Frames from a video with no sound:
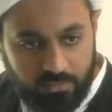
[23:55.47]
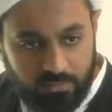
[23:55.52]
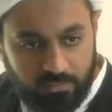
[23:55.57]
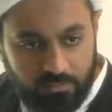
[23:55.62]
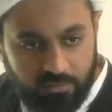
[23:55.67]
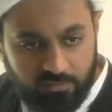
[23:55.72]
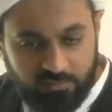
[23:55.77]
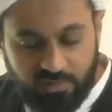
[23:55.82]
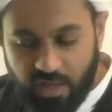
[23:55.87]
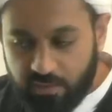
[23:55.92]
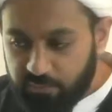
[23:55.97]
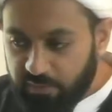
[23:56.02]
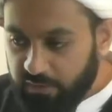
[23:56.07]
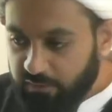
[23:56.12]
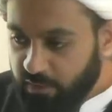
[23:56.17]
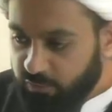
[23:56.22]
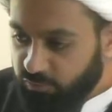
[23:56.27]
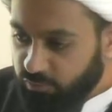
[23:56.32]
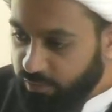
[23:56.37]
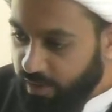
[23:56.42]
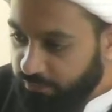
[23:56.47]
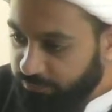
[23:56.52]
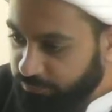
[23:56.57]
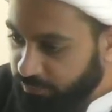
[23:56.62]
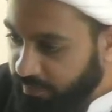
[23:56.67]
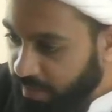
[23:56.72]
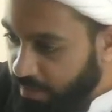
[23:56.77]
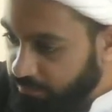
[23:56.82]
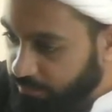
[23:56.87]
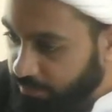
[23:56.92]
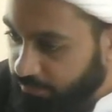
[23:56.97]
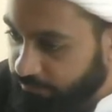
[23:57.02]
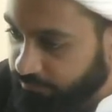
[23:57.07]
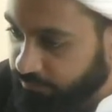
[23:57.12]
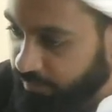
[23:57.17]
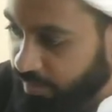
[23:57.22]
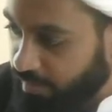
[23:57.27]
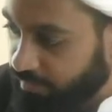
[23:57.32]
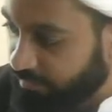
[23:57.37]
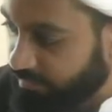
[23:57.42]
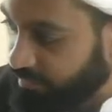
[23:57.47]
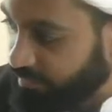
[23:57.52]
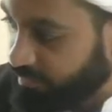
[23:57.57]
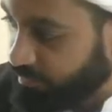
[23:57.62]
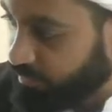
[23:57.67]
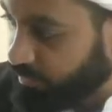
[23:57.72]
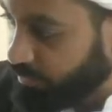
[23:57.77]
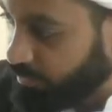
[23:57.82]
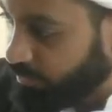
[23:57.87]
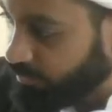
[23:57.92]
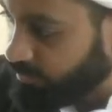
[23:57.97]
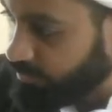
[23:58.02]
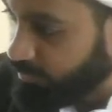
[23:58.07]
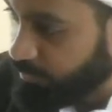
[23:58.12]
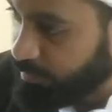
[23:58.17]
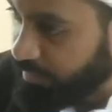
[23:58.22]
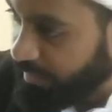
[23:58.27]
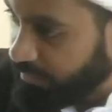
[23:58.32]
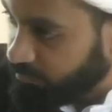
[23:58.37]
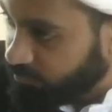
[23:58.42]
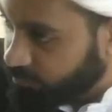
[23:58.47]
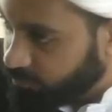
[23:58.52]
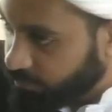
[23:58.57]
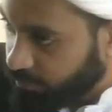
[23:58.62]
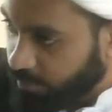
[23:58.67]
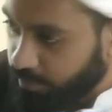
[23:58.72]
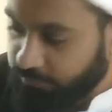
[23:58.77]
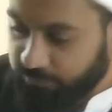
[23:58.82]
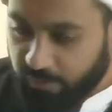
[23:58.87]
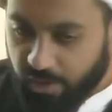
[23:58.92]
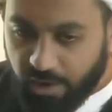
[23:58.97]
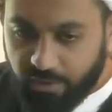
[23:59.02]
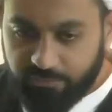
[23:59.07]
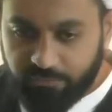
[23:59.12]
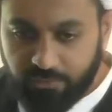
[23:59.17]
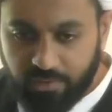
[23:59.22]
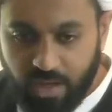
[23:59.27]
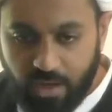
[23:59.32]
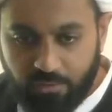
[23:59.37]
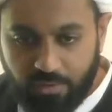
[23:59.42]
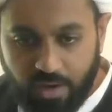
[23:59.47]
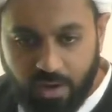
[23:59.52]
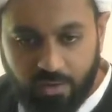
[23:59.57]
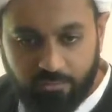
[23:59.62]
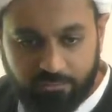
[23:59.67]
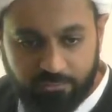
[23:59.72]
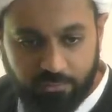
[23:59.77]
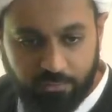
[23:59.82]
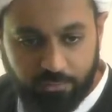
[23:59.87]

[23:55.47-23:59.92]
Does that mean that you have to carry on fasting because your plane took off half an hour after